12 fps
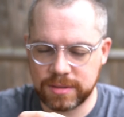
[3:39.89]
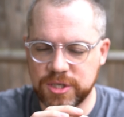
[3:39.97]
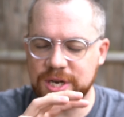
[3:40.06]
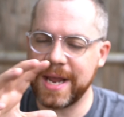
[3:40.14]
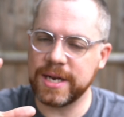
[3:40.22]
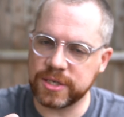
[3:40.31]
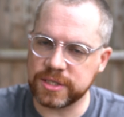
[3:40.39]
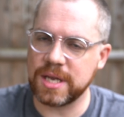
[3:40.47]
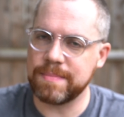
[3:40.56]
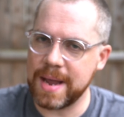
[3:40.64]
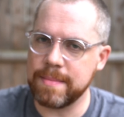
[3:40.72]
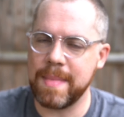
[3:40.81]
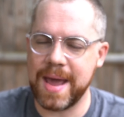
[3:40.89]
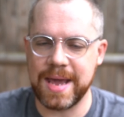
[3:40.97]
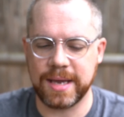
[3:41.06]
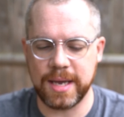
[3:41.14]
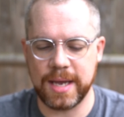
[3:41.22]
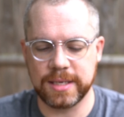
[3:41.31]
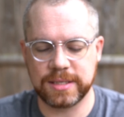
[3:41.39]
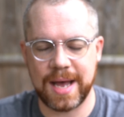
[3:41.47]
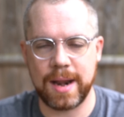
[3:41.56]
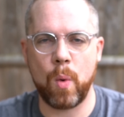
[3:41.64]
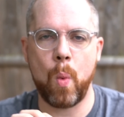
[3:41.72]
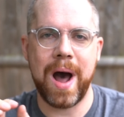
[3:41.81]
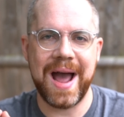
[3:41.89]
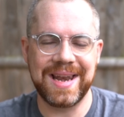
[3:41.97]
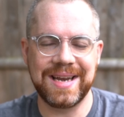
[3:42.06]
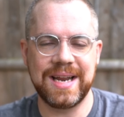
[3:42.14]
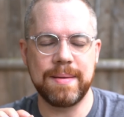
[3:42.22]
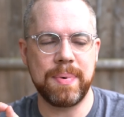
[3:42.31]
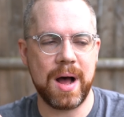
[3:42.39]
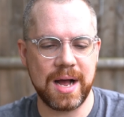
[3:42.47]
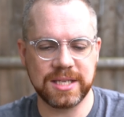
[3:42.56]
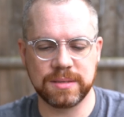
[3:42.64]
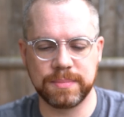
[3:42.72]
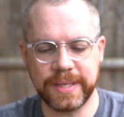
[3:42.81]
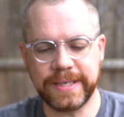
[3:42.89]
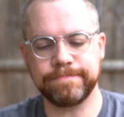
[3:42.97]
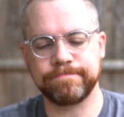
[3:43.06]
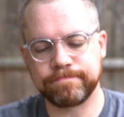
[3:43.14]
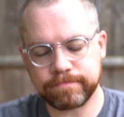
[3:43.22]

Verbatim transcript: changes he may make is kind of widening it possibly.